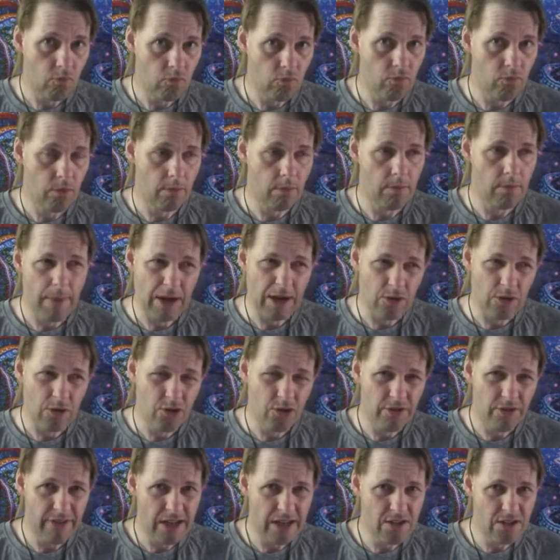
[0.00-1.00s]
about
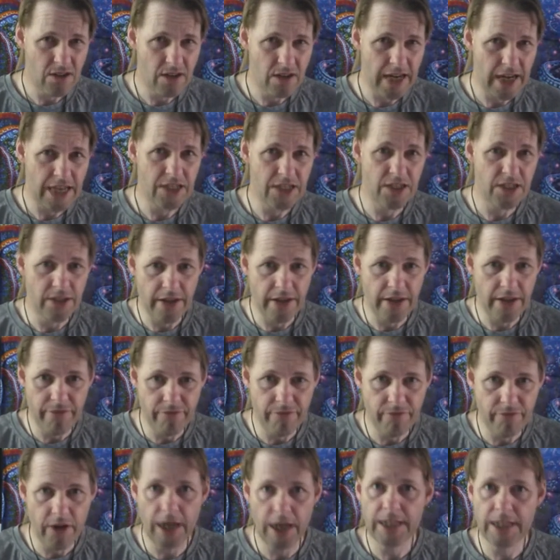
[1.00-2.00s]
2018, they
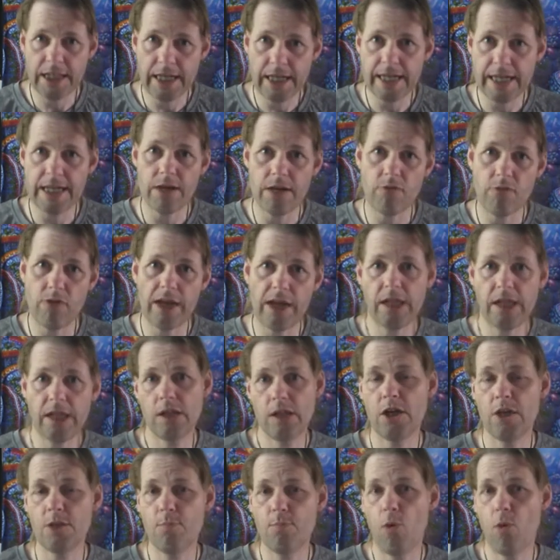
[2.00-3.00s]
finally
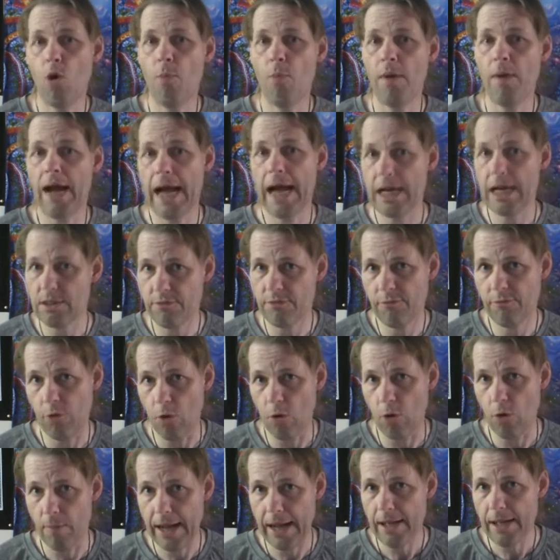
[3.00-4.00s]
recognised Pauper as a
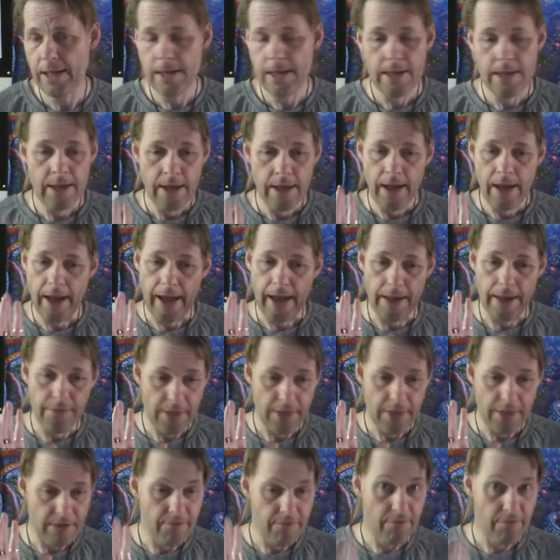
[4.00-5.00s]
format, and
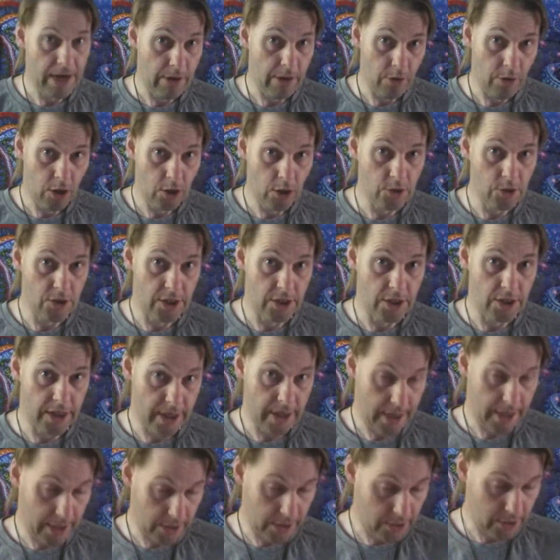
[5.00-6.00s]
they've now included it
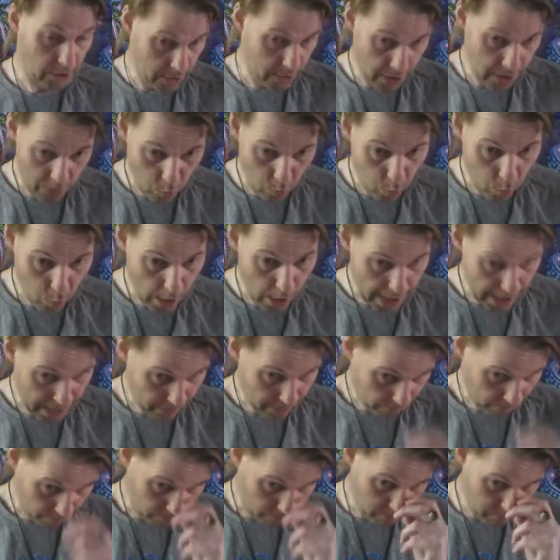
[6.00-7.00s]
as another way
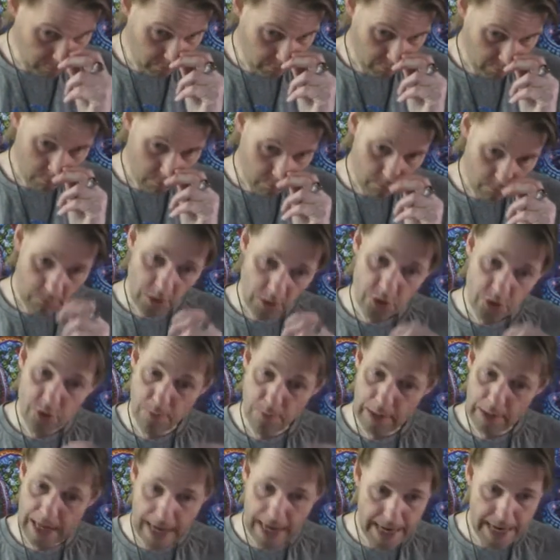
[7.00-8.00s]
to
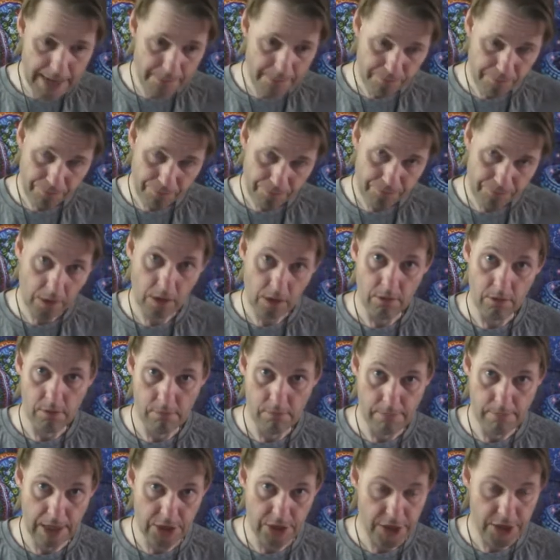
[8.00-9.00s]
play
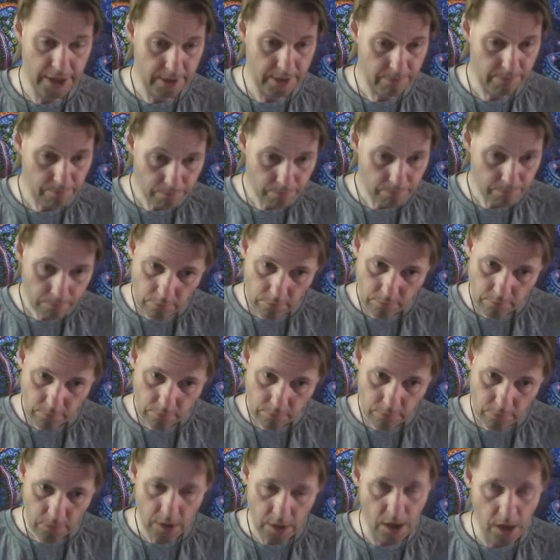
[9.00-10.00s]
Magic
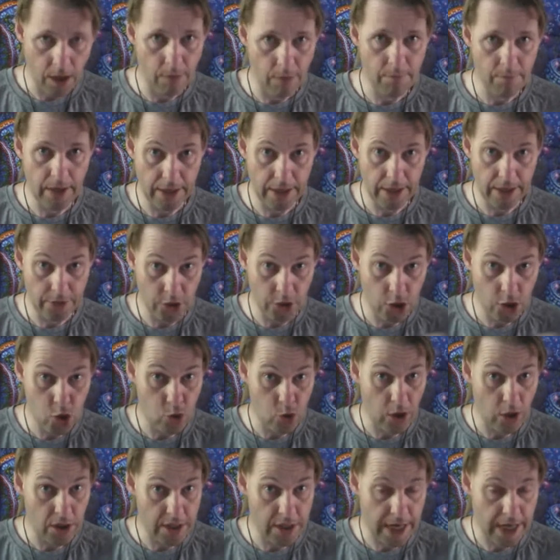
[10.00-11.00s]
and
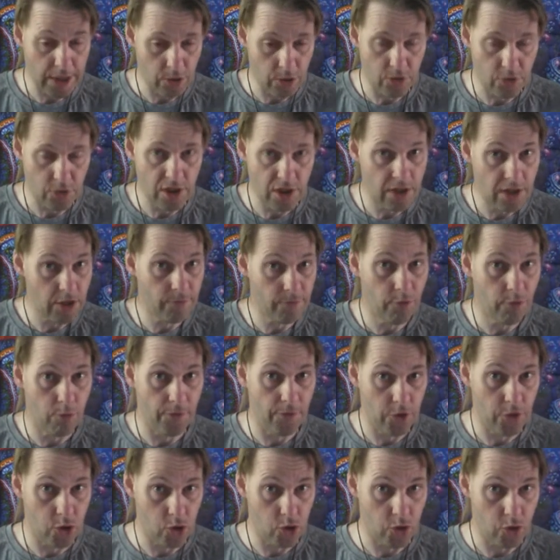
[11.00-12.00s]
construct decks. So it's another form
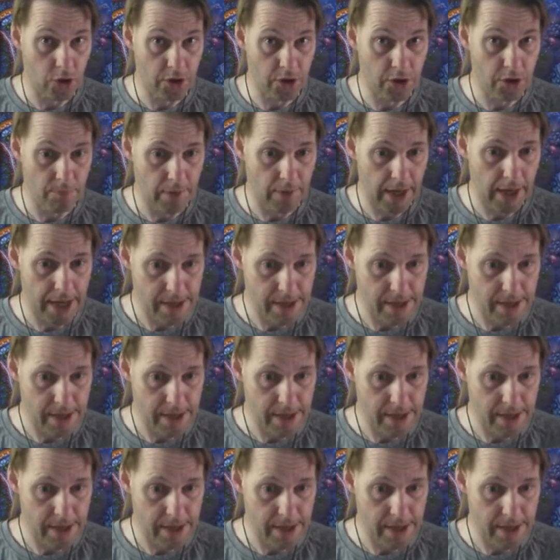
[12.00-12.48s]
of constructed play.